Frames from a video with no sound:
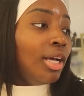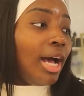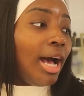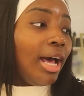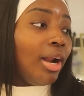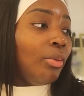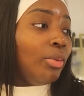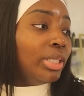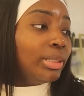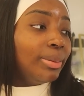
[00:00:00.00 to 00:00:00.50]

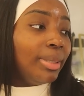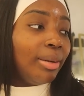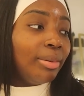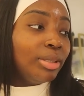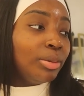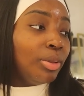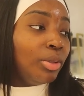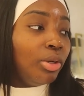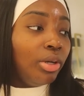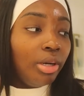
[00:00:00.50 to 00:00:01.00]
i don't want to spend that
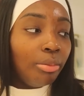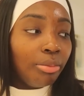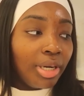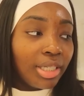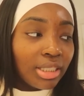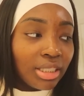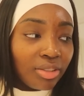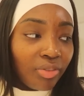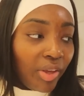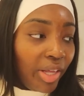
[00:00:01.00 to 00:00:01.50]
much money on
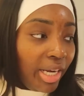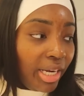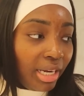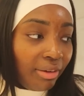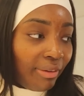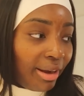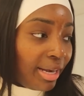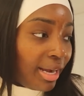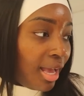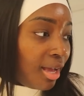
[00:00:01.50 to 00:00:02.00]
impressions
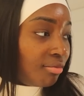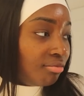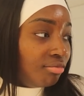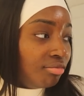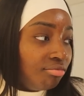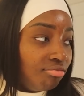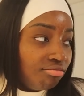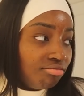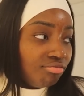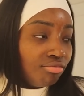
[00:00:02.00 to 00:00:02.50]
vanity right now
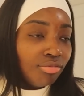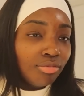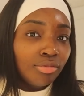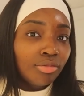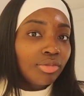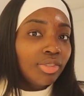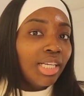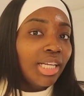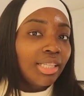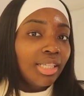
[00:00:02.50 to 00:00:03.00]

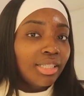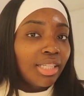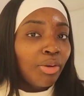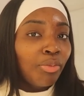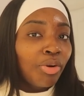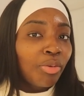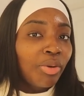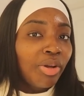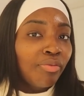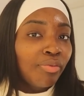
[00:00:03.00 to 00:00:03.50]
y'all think they
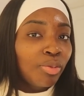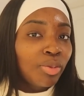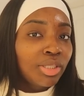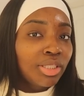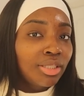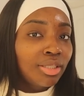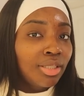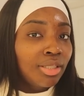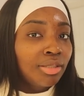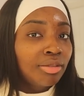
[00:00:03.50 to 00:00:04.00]
work with
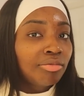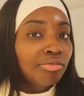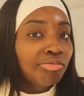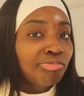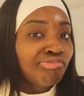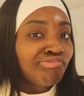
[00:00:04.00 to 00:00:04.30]
influencers still